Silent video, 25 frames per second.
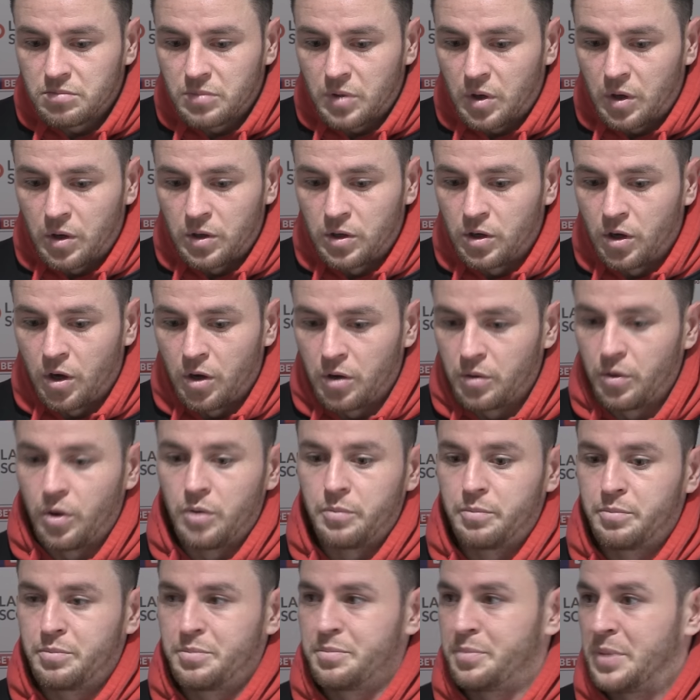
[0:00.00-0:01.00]
and like
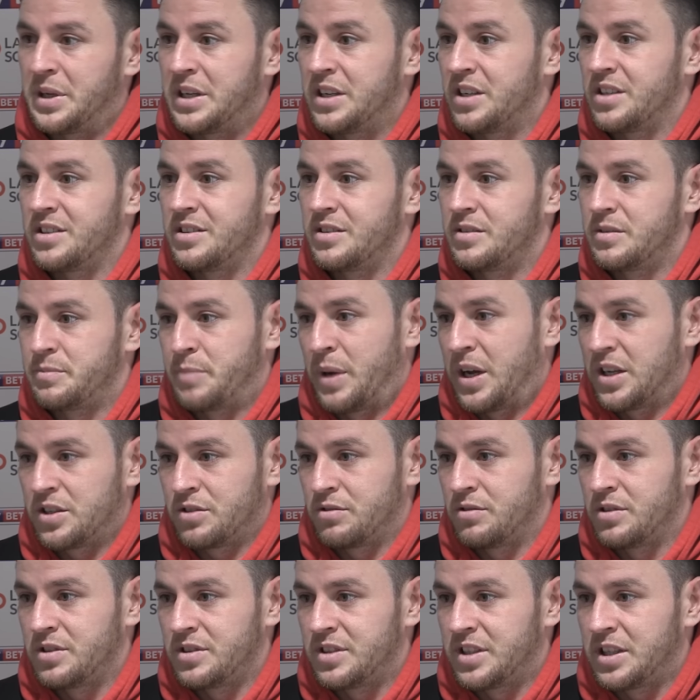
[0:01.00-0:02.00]
beating,
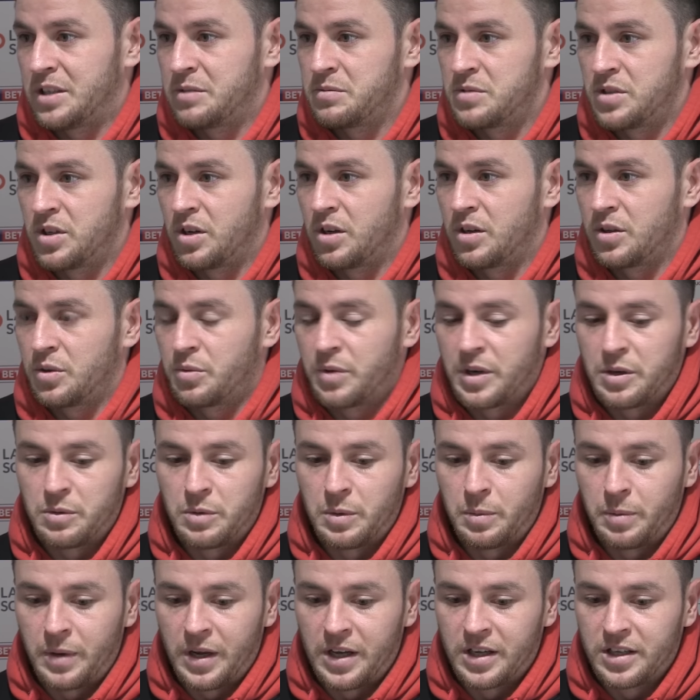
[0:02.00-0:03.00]
battering teams like the way
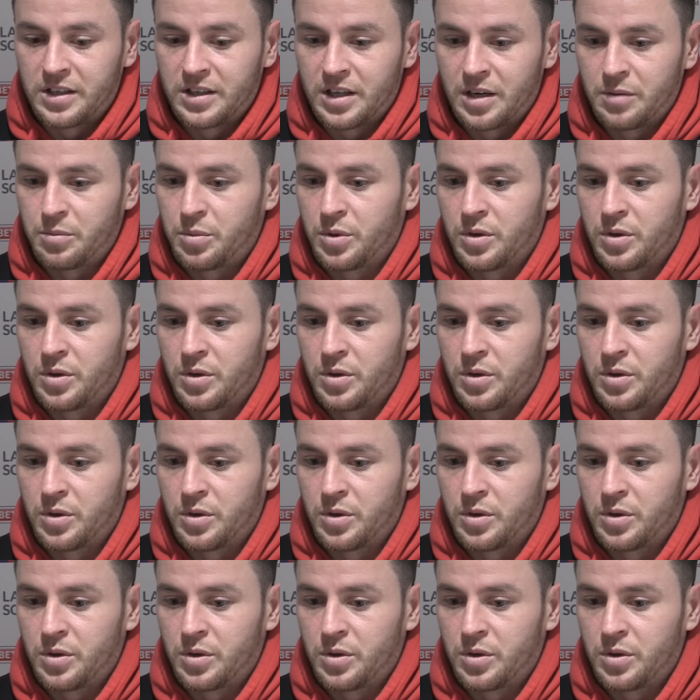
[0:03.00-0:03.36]
we play in that.